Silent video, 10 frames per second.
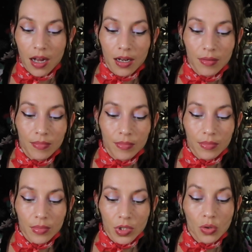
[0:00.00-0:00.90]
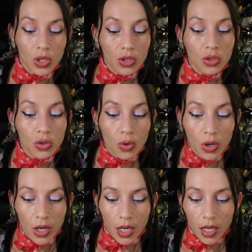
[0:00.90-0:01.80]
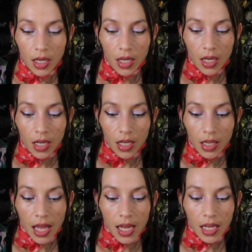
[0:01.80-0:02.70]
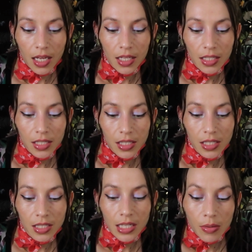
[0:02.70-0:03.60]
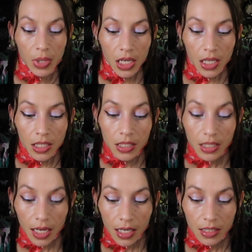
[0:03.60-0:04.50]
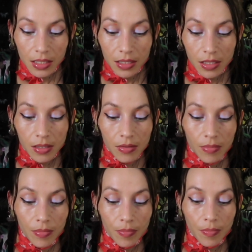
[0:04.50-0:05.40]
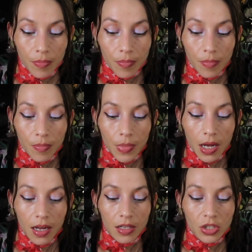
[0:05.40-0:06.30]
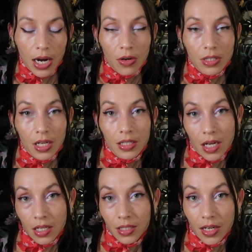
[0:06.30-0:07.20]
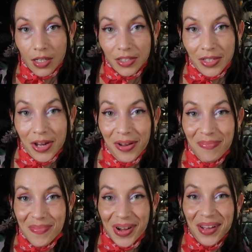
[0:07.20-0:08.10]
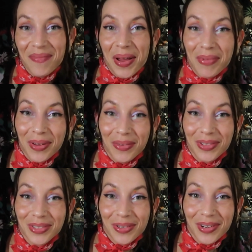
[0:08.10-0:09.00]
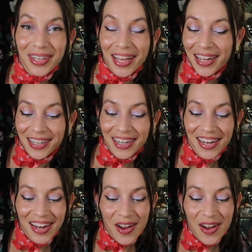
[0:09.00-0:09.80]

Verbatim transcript: Um you could enjoy, like, steamy sex. Uh shower sex kind of sucks but maybe you enjoy that.